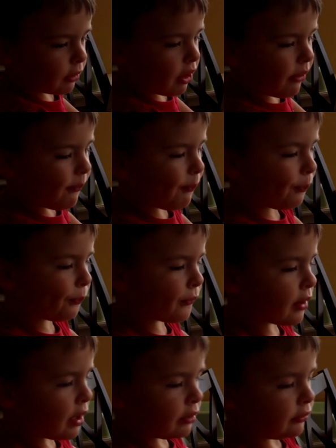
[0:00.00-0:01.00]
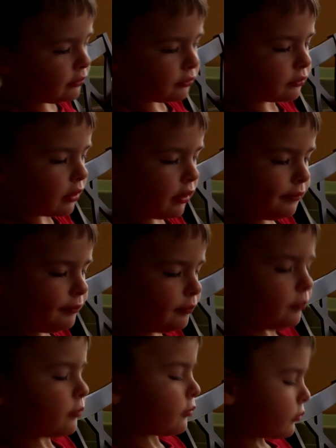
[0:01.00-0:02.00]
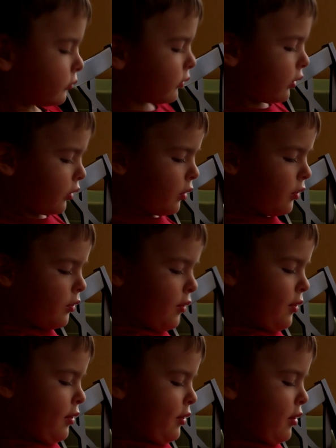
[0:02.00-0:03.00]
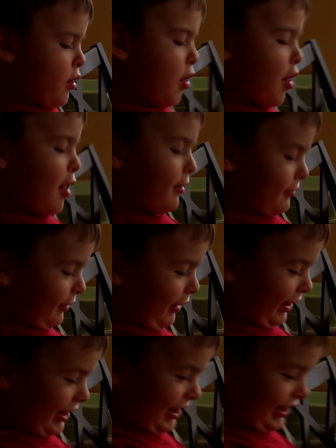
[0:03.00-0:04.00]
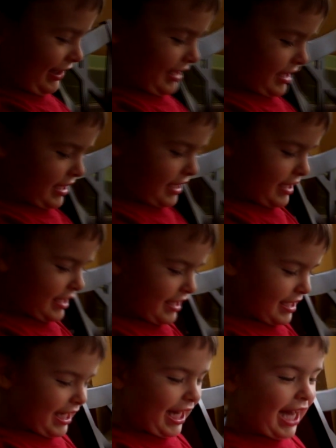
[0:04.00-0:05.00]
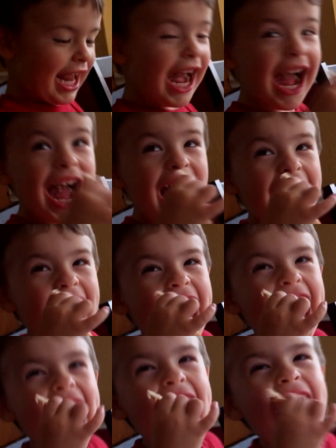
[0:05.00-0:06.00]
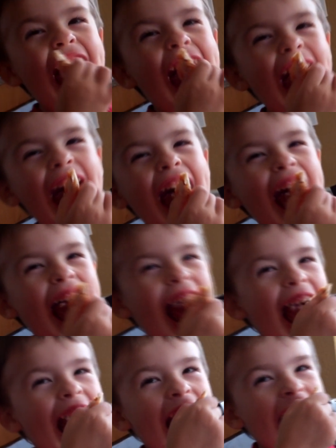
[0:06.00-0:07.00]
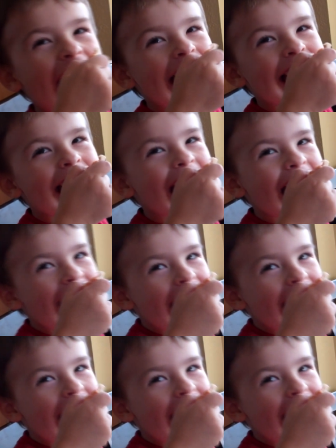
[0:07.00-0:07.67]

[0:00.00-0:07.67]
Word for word: Stop playing. Hey, you better not eat a bite of that pizza. Not in front of all them, because they want it. What? Boy!